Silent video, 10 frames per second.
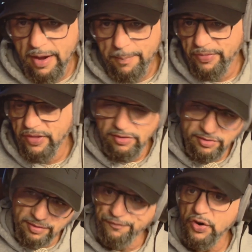but this is
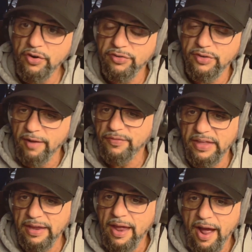the first of
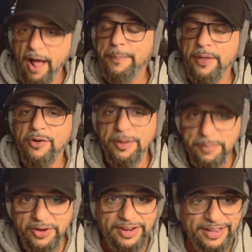the Uphill
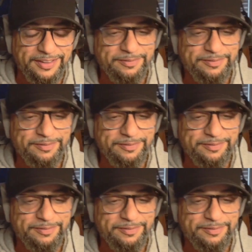Community